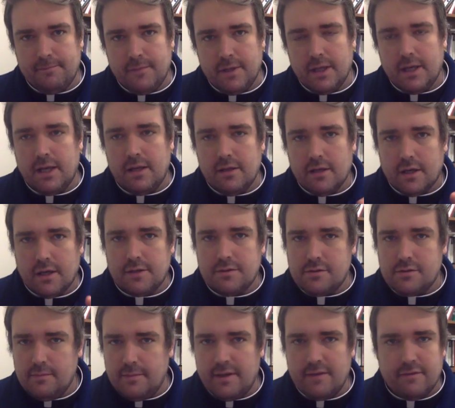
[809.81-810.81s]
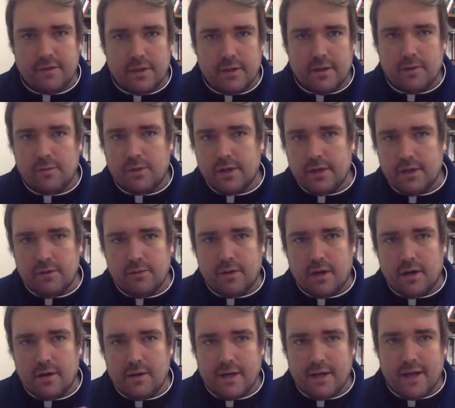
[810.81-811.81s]
Again, the custom may vary where you
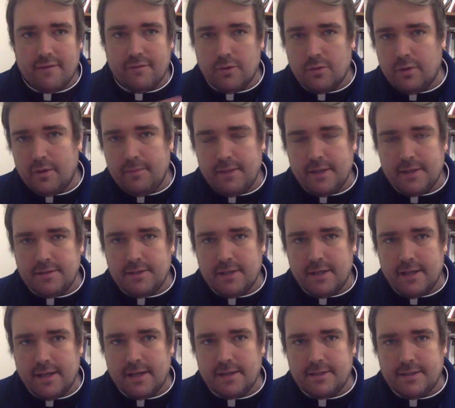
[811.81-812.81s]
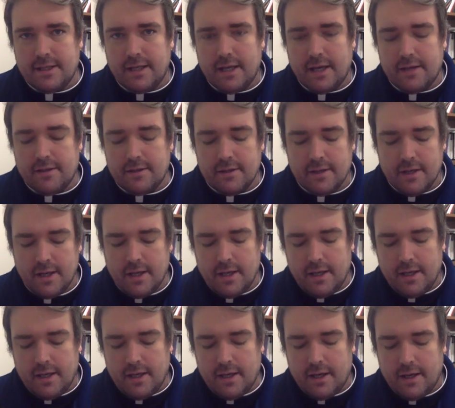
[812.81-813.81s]
are, and everyone may say that together.
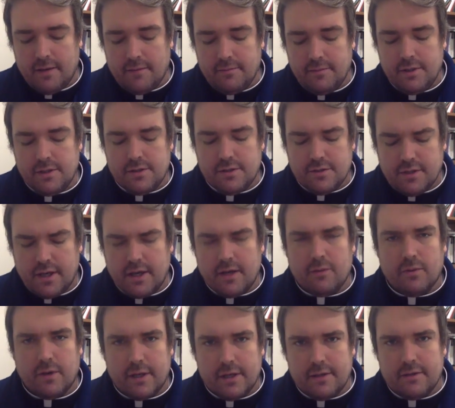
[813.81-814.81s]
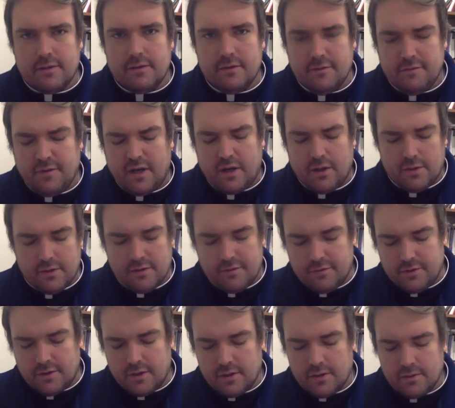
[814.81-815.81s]
You just kind of want to follow the
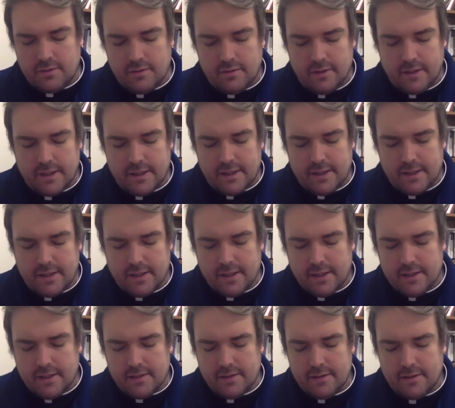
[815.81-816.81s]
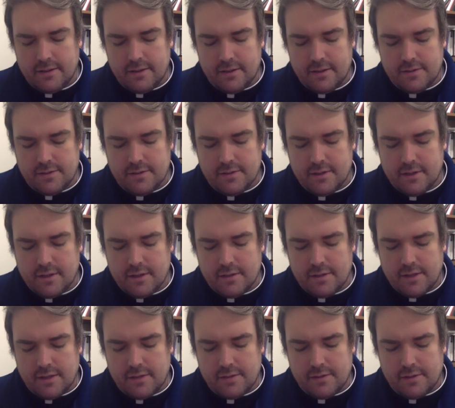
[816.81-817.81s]
flow and see how
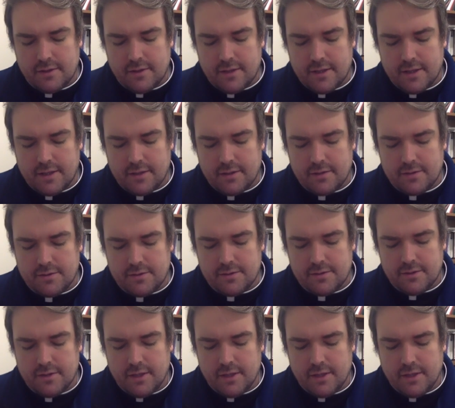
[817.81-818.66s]
that goes.